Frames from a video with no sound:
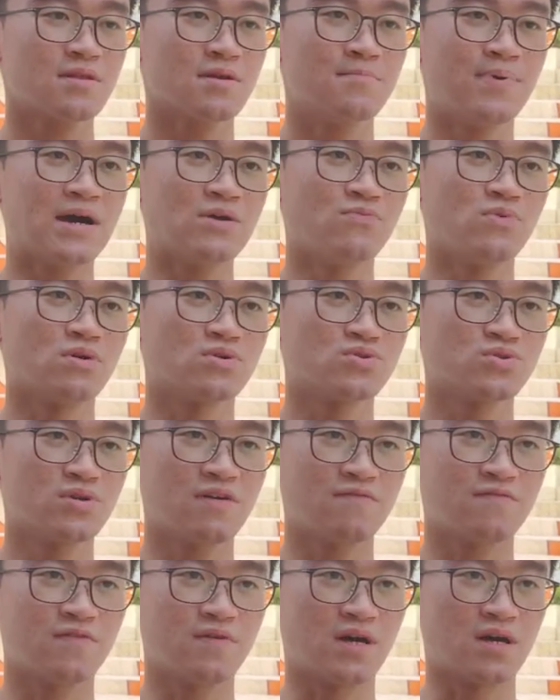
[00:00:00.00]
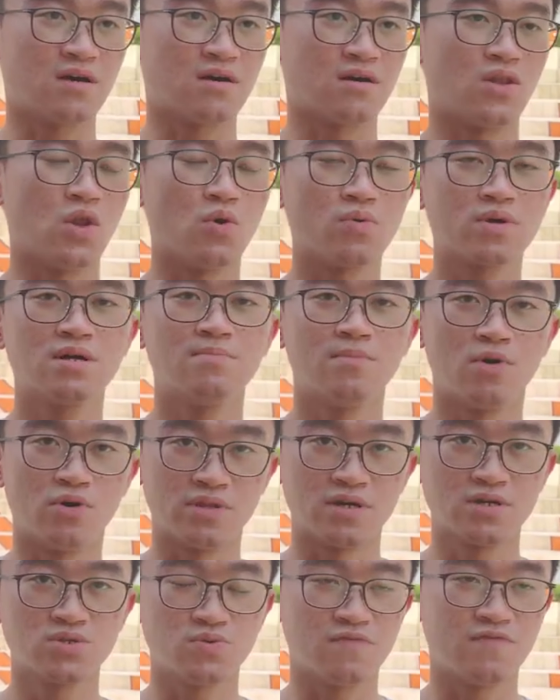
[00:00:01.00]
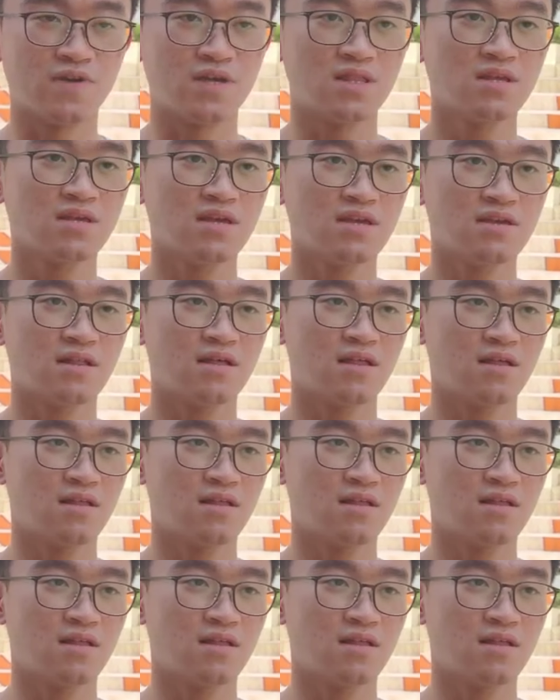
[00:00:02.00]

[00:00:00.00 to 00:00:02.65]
But we also have local models within it